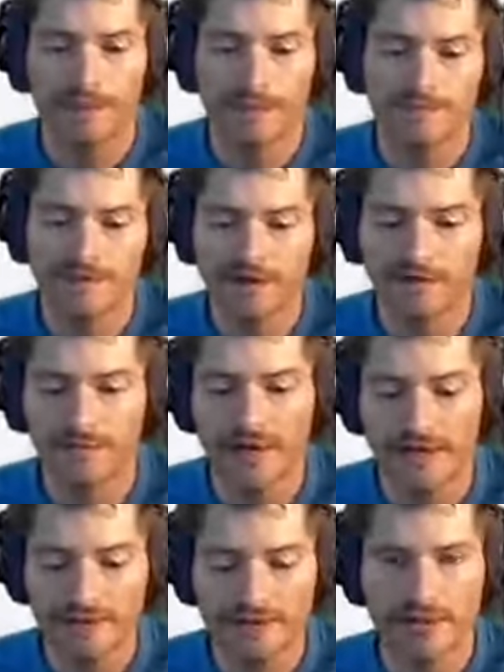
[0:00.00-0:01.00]

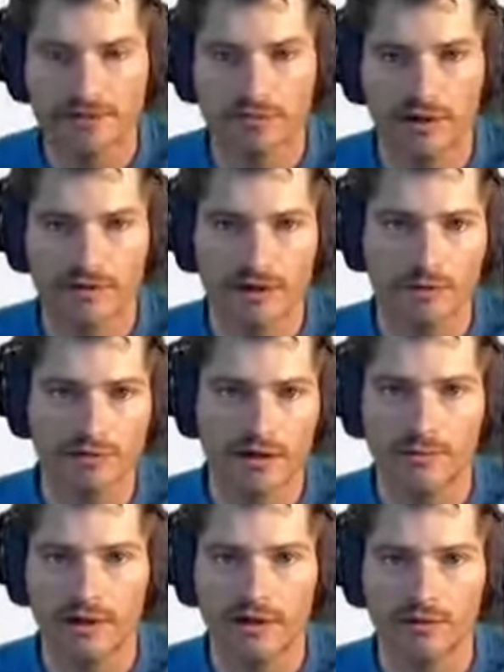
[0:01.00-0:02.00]
Self-paced is what they will
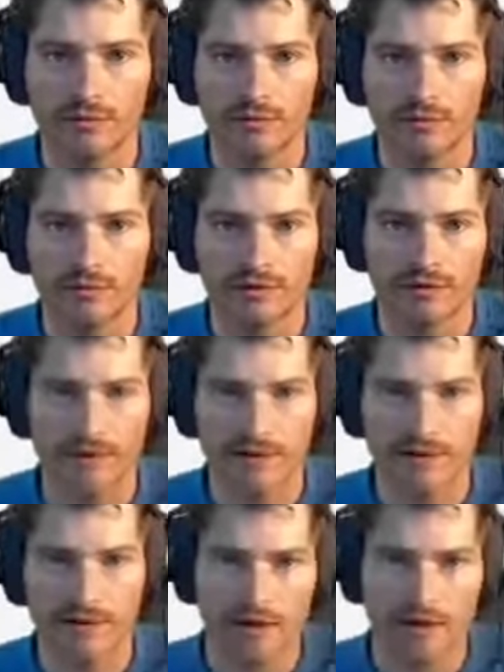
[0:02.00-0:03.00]
talk about with the
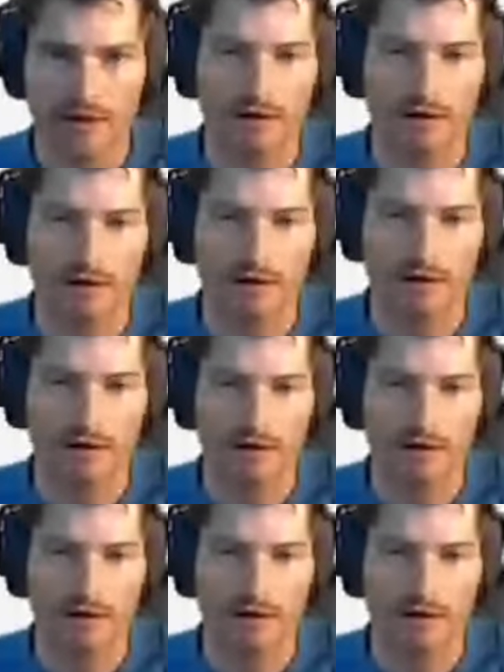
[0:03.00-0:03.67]
Masterclass model because